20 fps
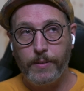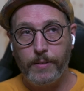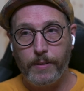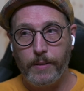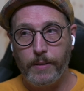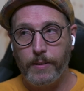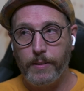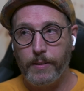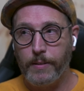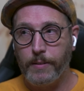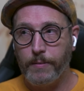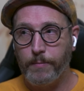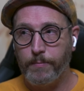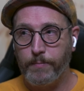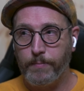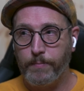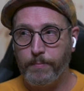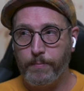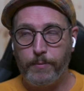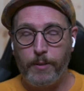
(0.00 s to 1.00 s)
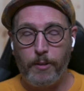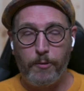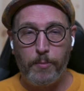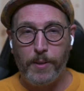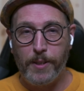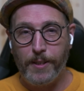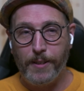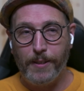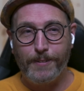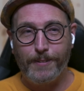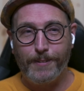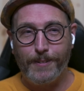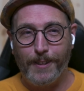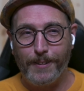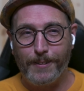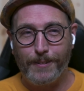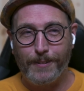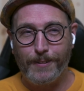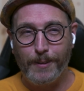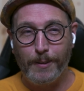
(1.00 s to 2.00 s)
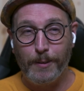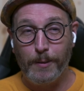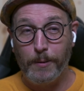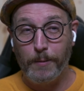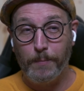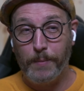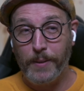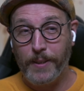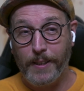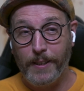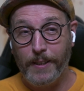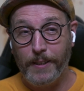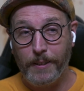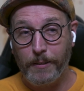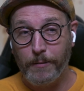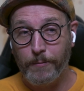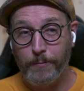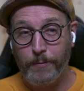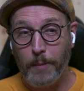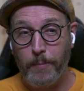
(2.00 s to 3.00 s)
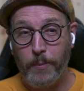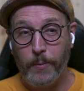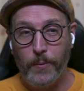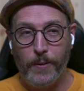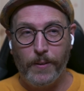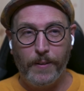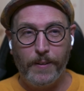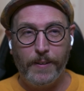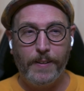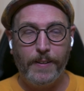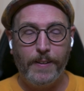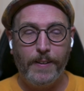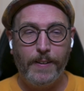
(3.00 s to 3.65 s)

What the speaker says: For everybody else, that's the beginning of February.